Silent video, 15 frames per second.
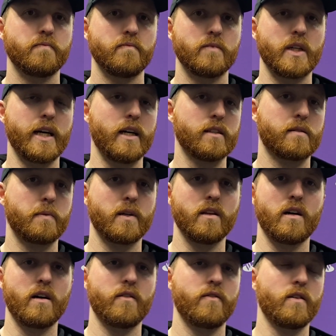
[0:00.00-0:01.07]
Yeah, it's been a
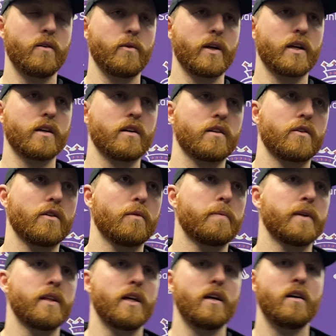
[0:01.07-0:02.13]
lot of fun. We got a good group
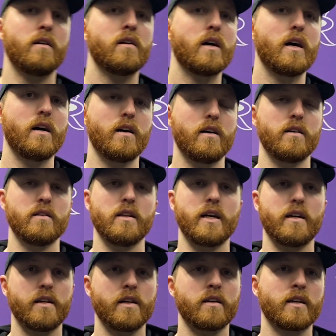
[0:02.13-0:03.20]
in there, uh, a lot
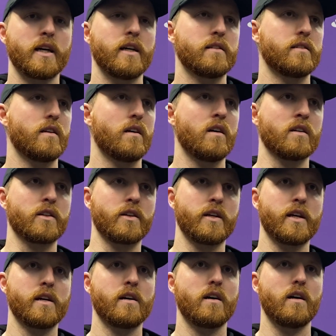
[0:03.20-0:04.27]
of young guys that are
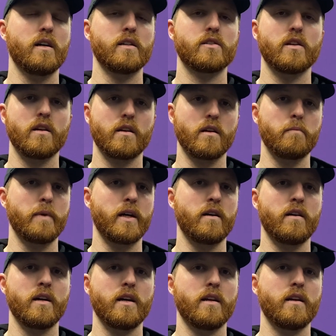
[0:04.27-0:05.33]
hungry, uh, trying to get better
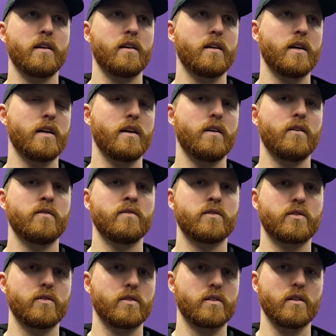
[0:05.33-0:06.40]
night in and night out, and
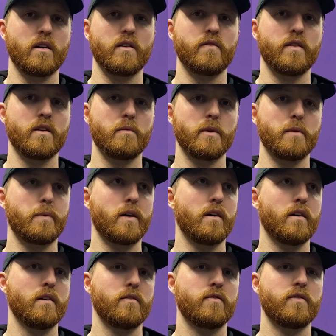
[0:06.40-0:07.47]
so it's a lot of fun to be a part
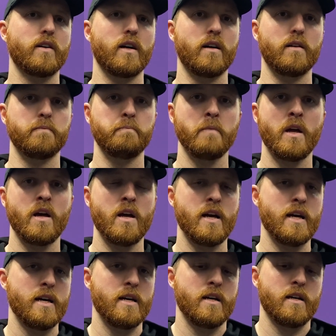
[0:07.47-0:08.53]
of. Um,
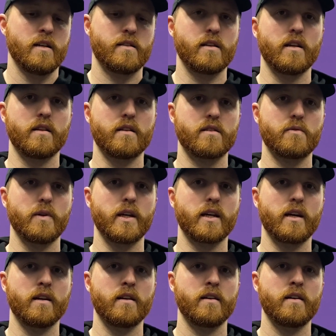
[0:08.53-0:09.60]
seen it this
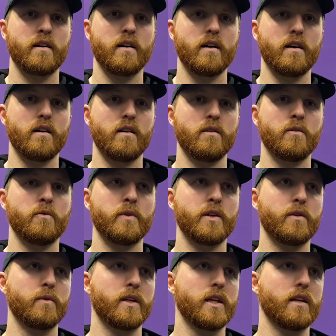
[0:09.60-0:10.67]
weekend. Uh, we
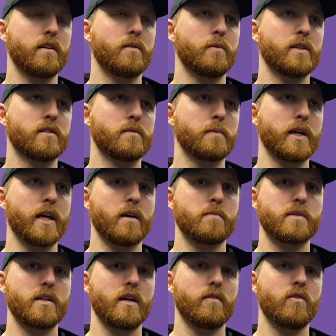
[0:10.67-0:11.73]
knew we needed to win some
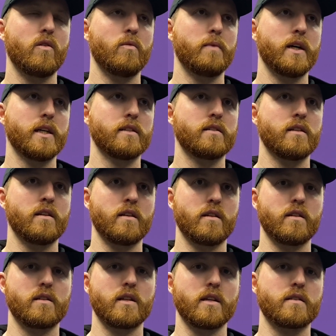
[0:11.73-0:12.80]
games to have home ice and
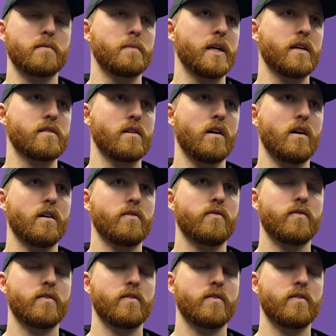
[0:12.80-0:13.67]
to get some days off.